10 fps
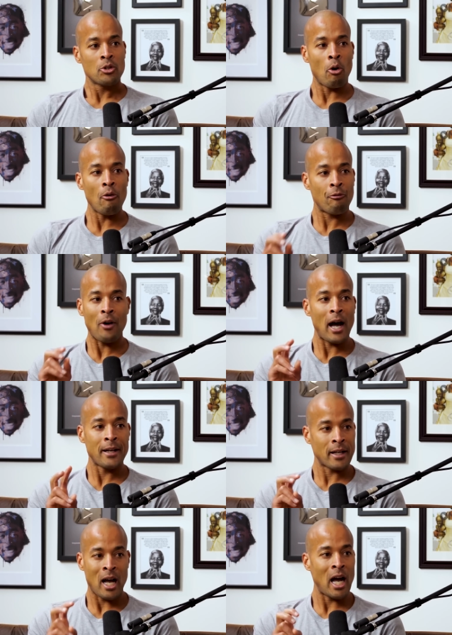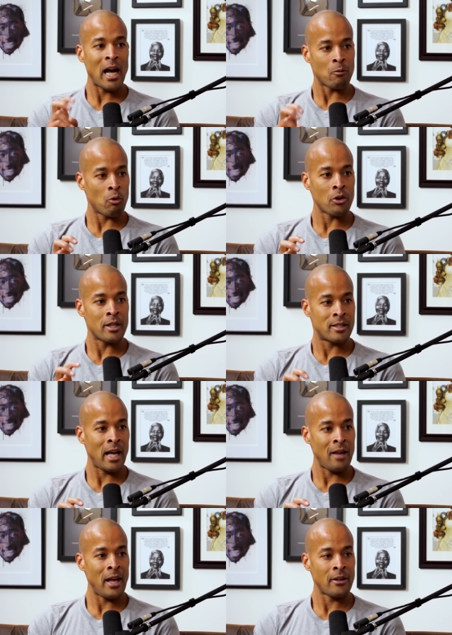Don't find a kind word to
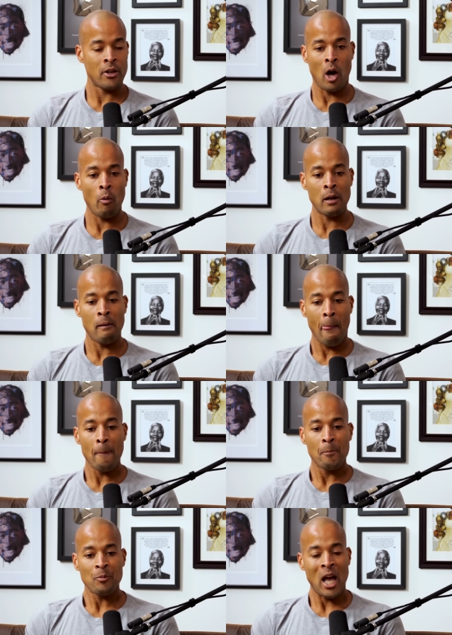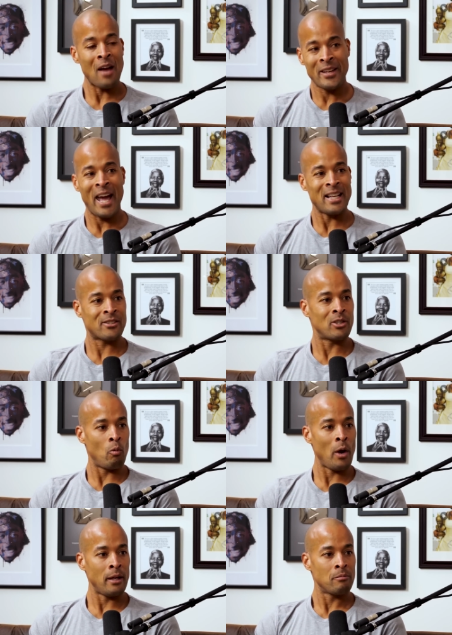say that, you know what, I've gained
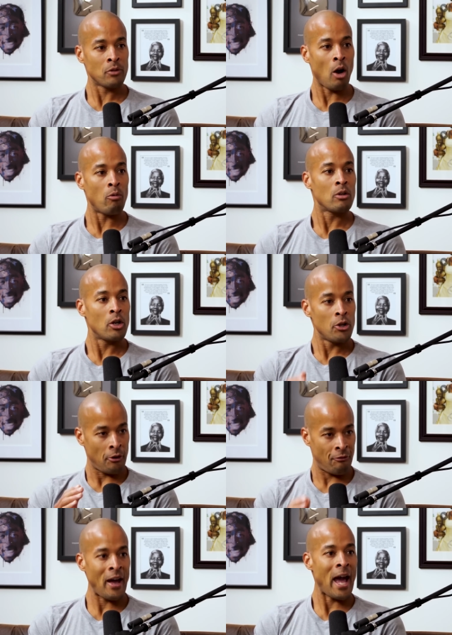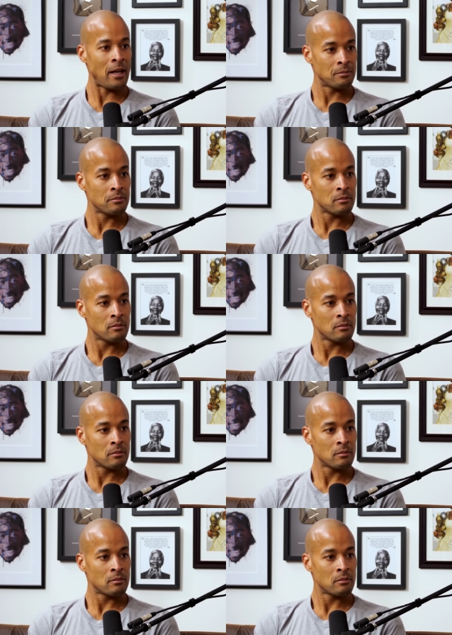some weight. No, you're fat.